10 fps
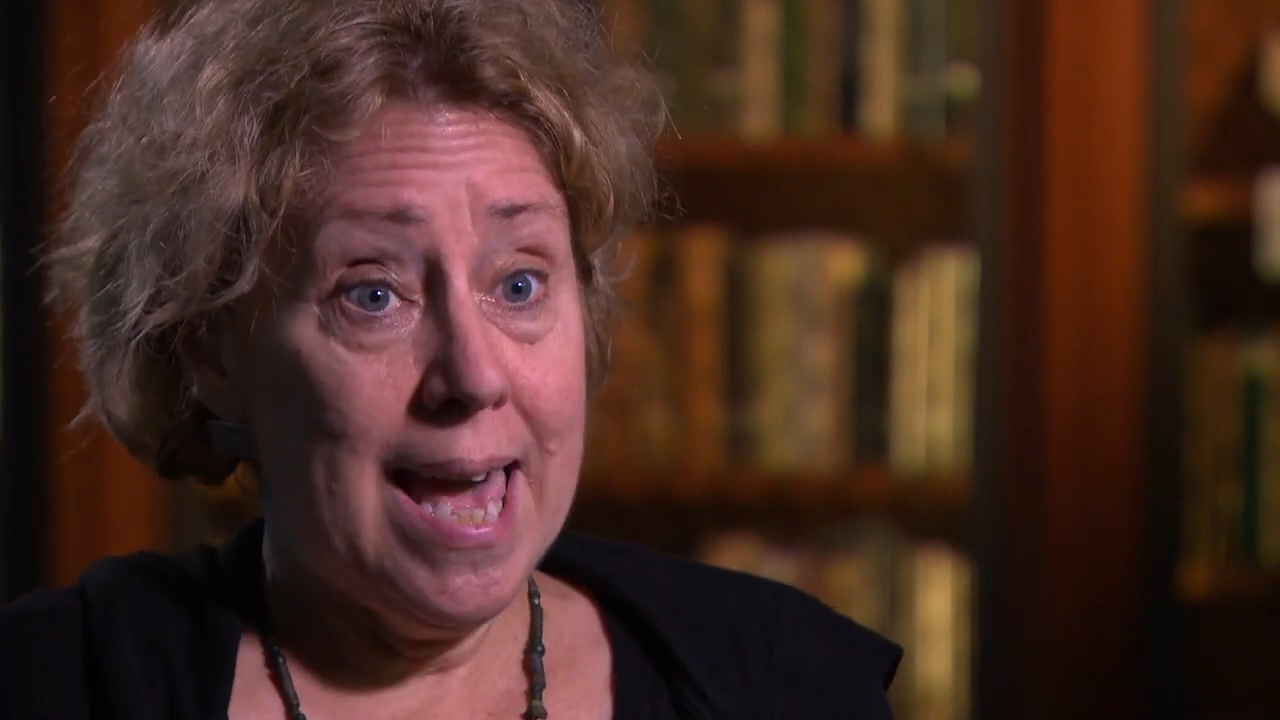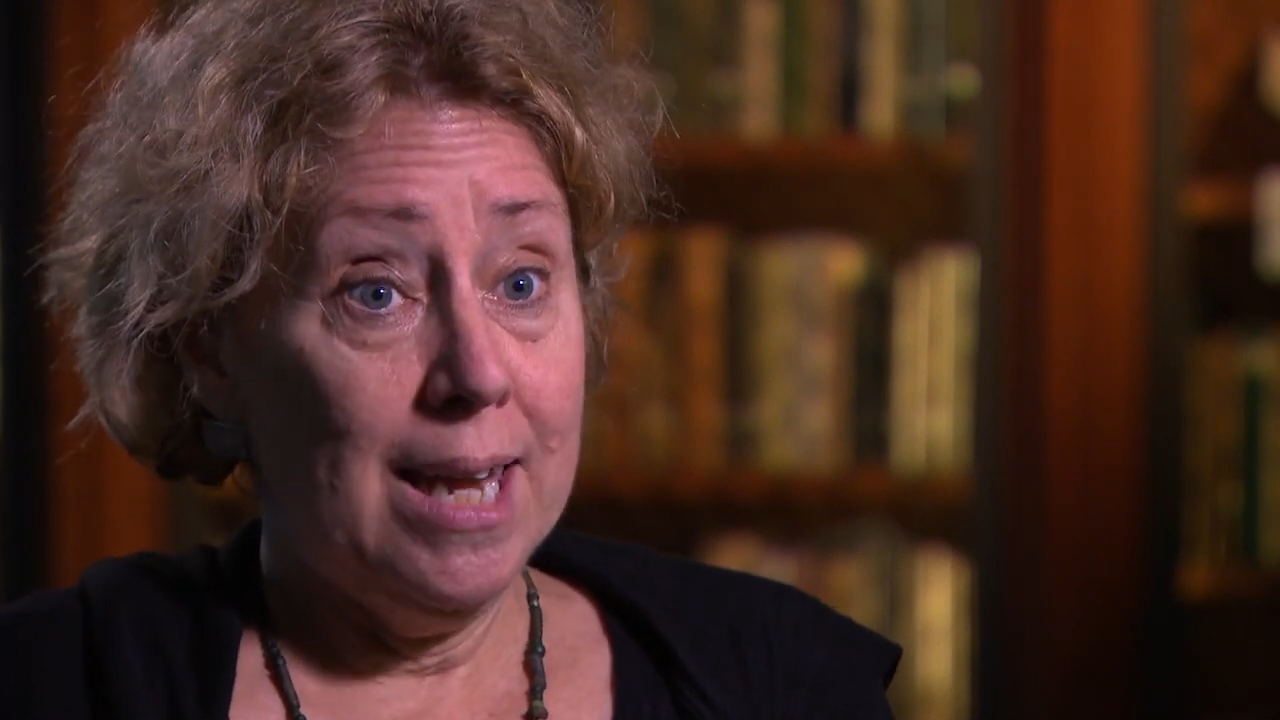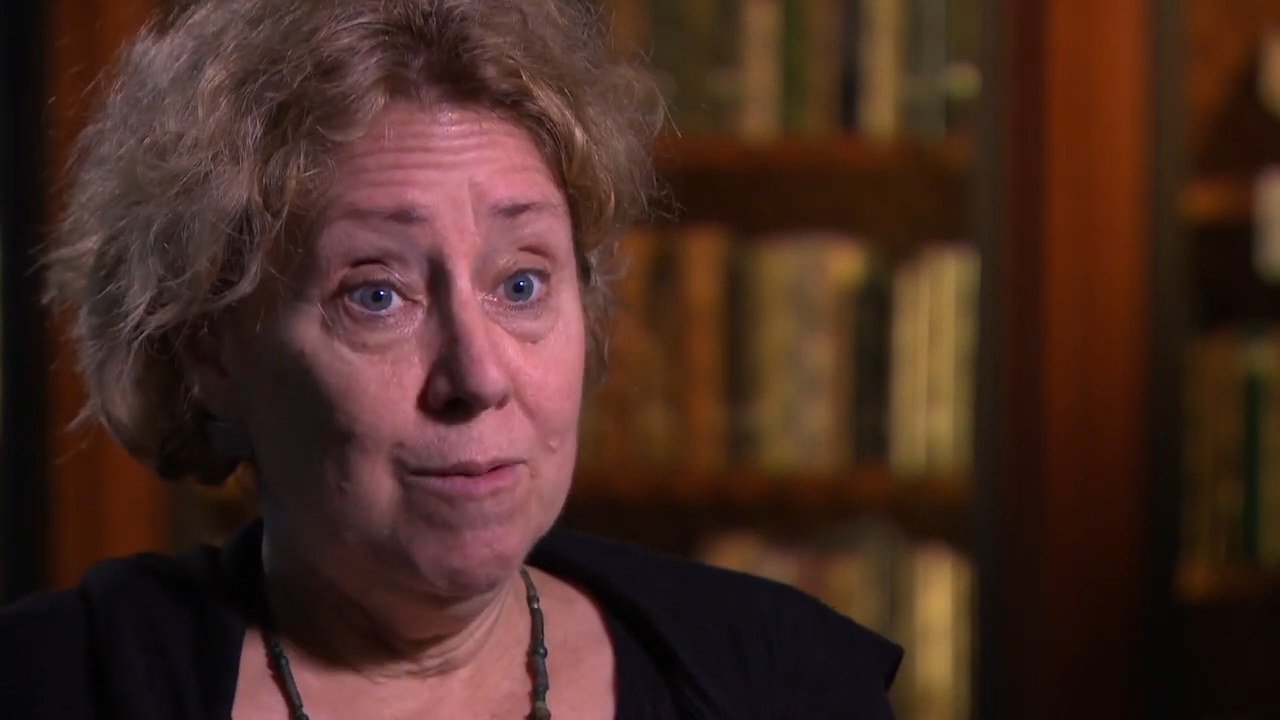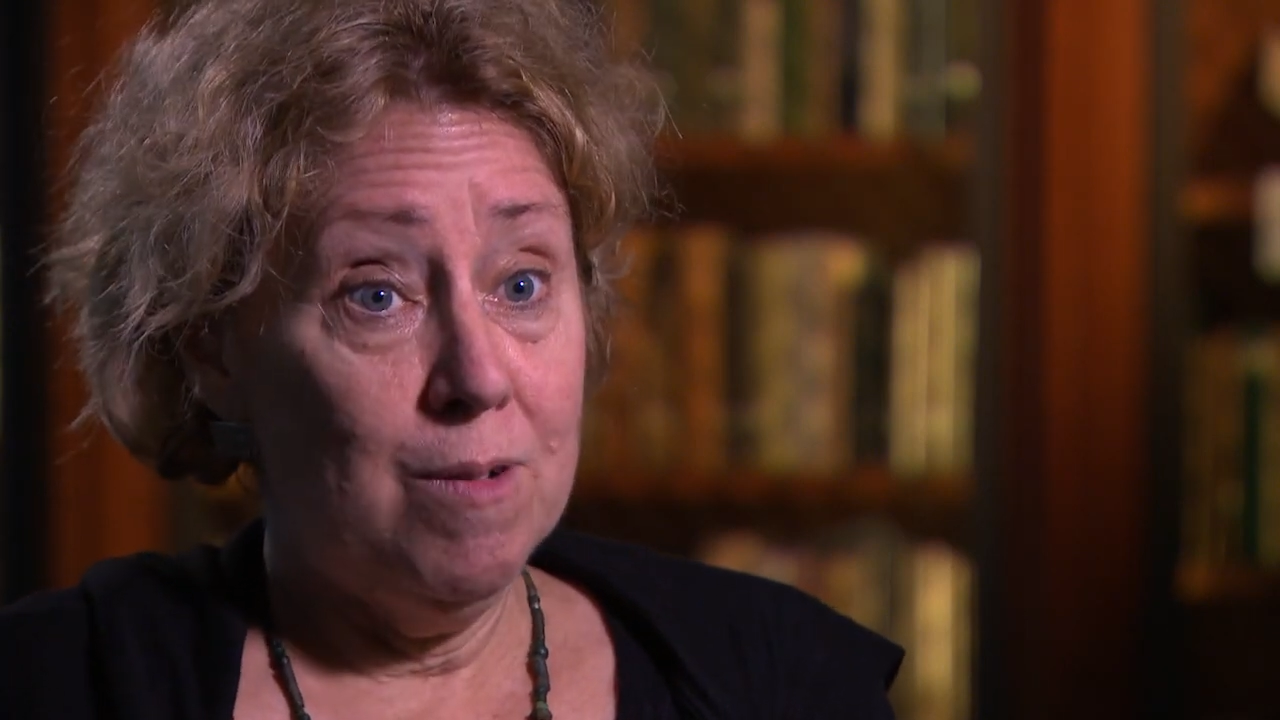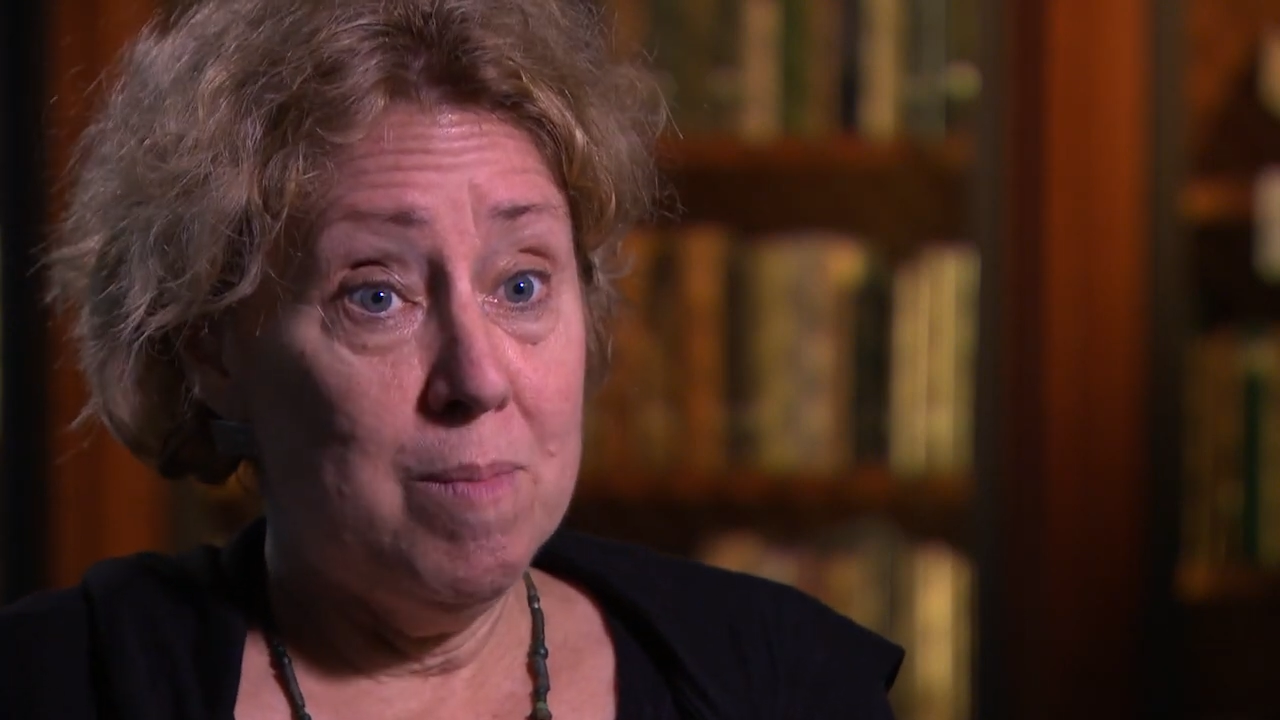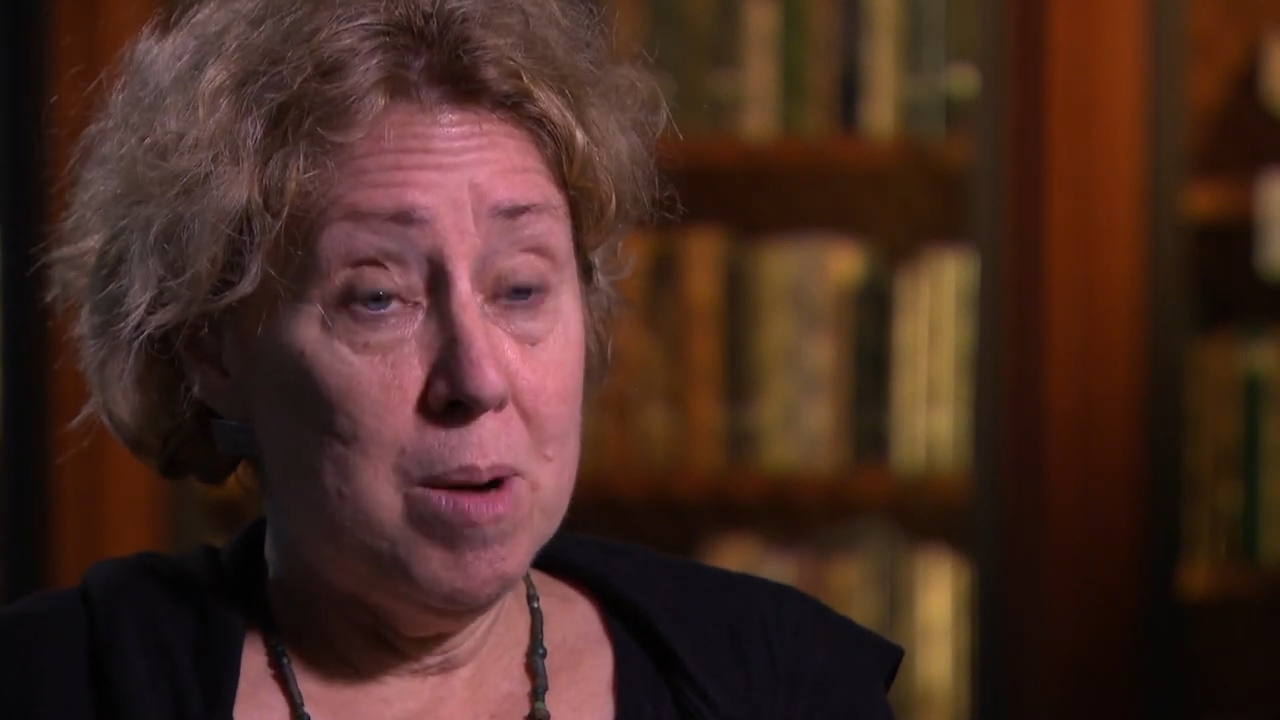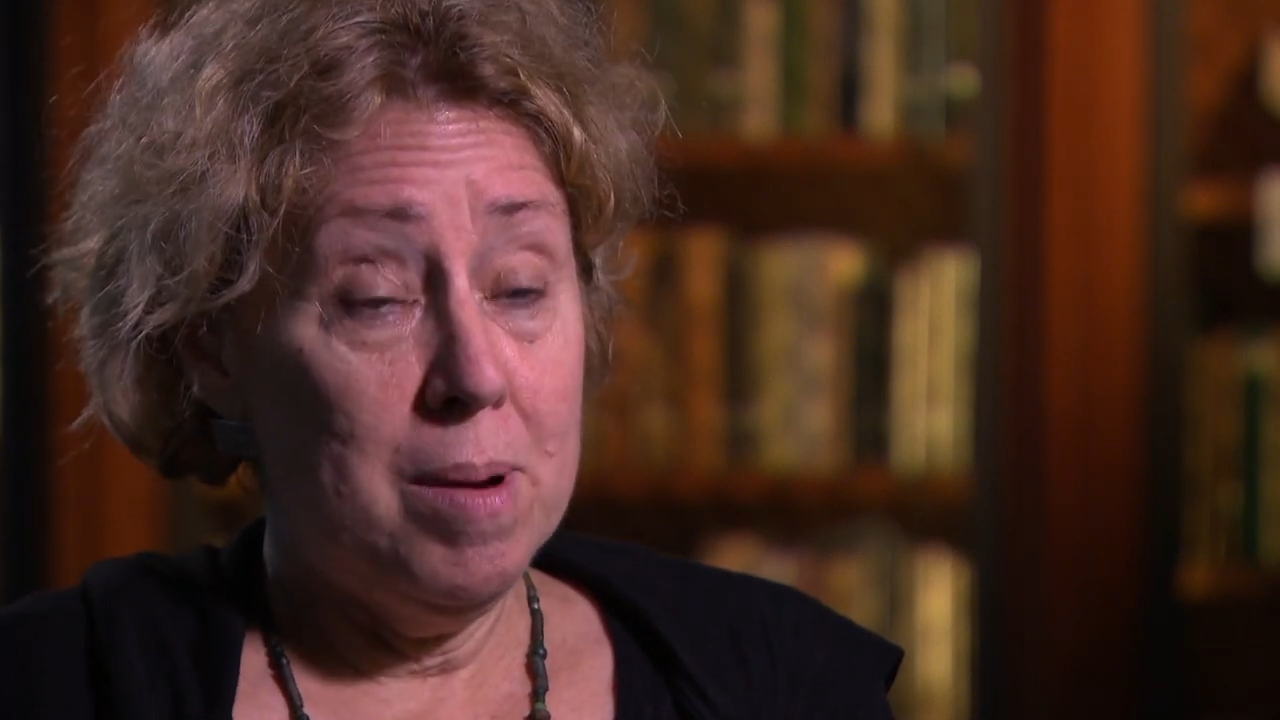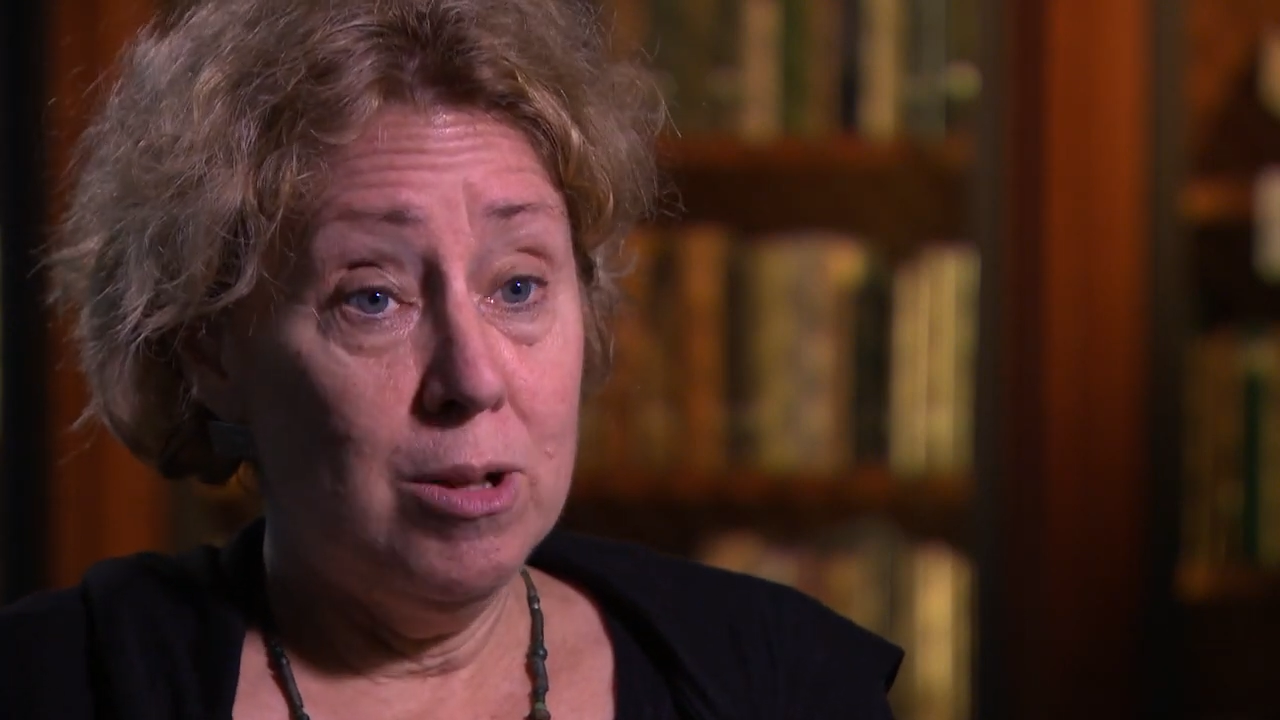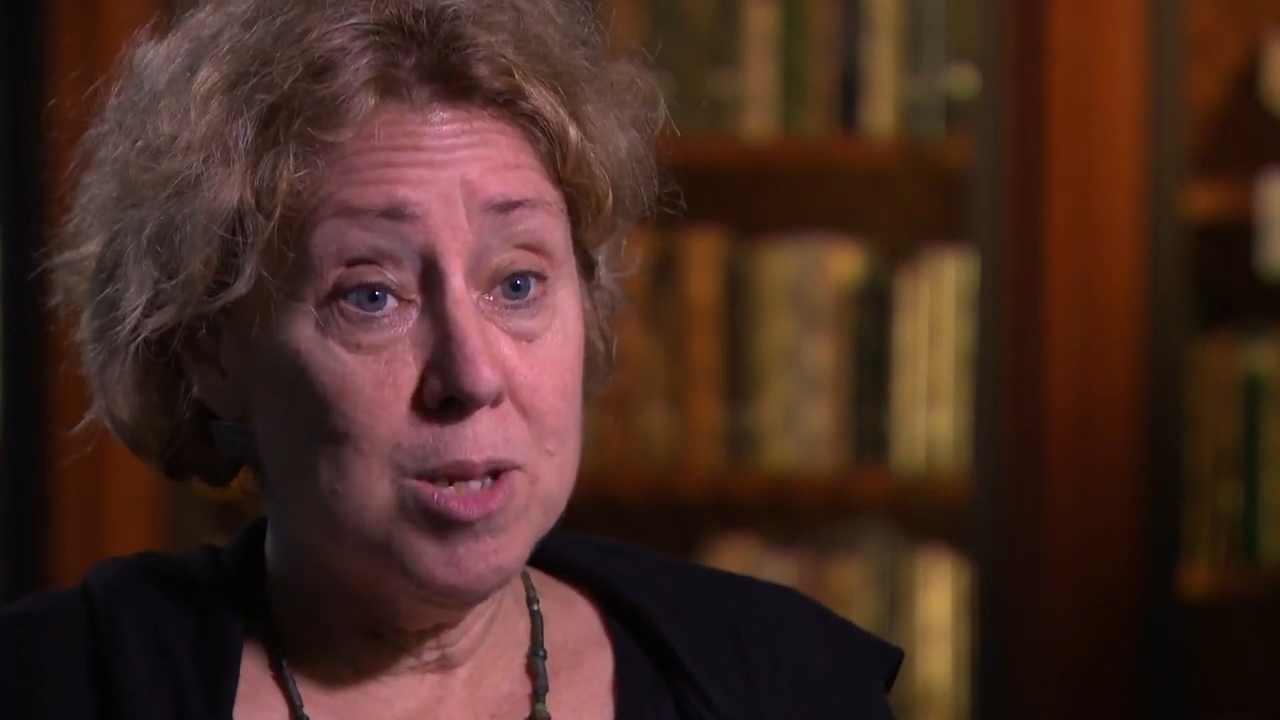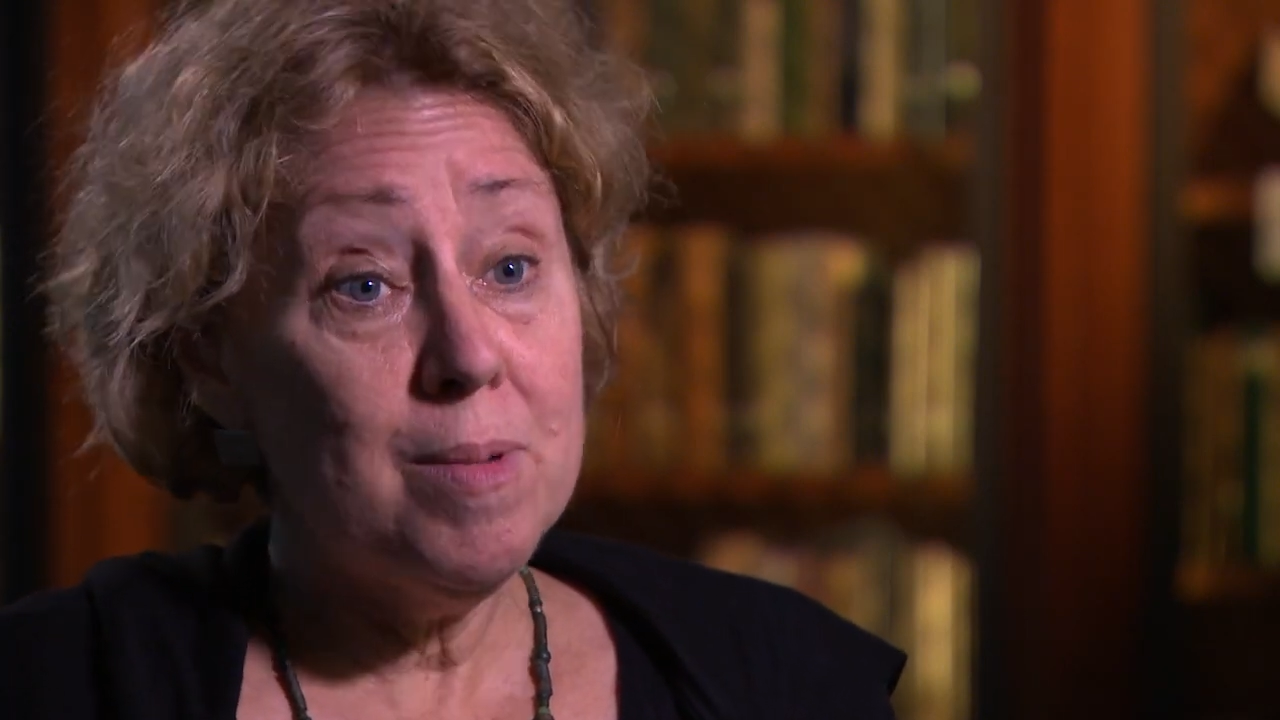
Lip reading: hanging from their belts,